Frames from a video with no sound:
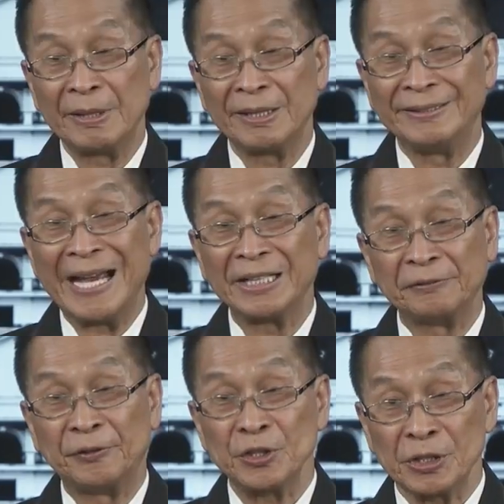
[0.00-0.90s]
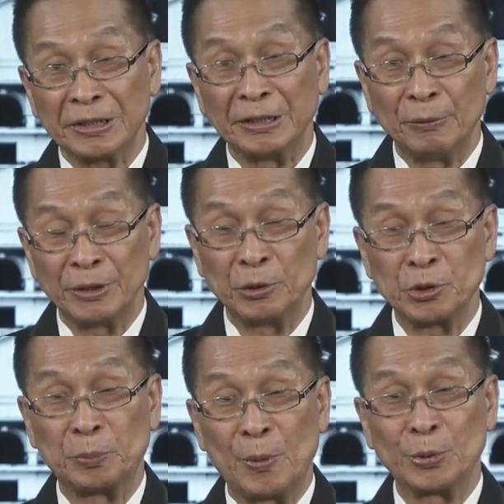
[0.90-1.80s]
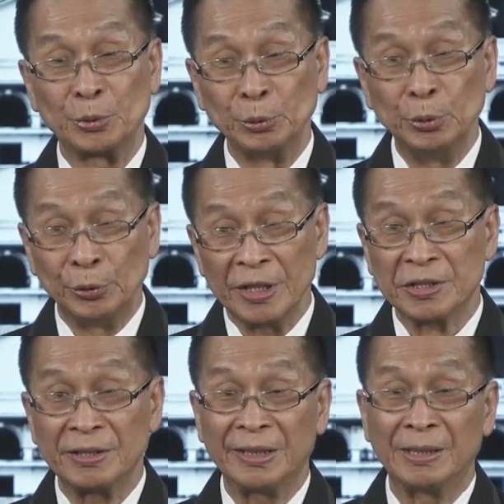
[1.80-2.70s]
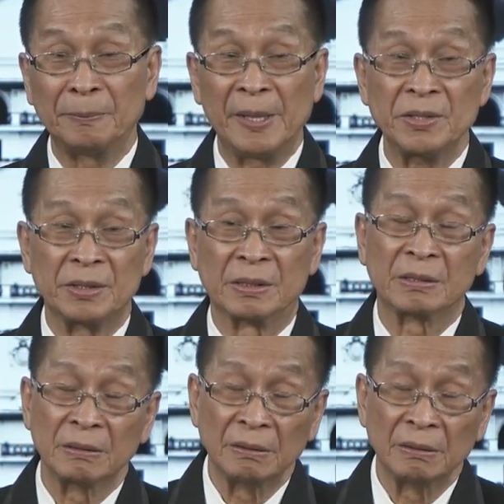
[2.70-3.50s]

not done efficiently what you're supposed to do, that's the legal basis.